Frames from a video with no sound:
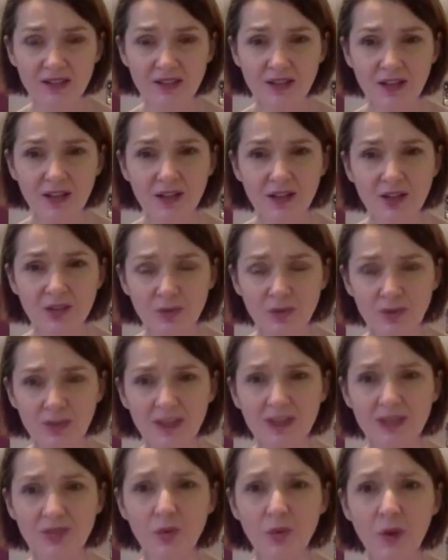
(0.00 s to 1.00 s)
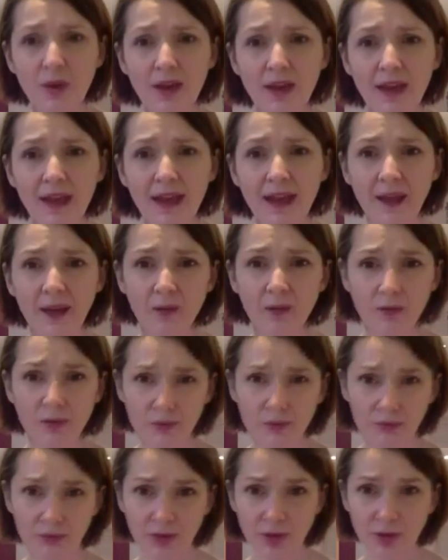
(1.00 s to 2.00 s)
So I think it's quite a
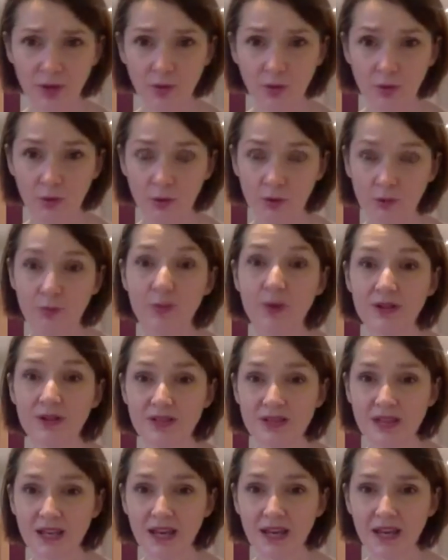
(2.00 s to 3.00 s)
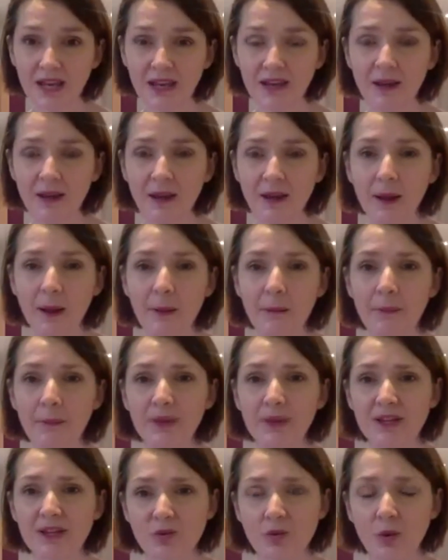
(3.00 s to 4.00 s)
healthy oil per se, but it's
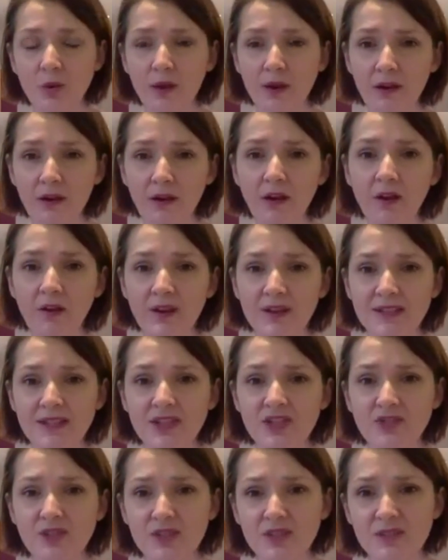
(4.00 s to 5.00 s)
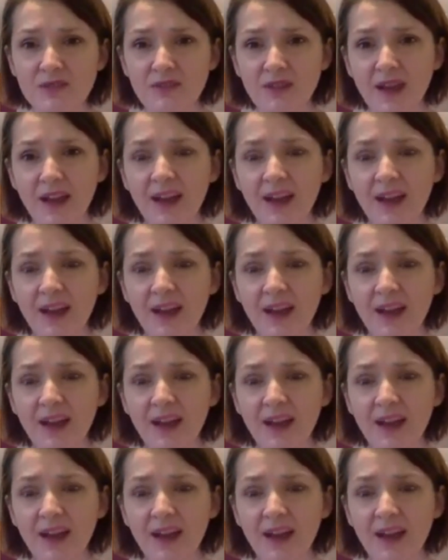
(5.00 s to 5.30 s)
quite a high saturated fat.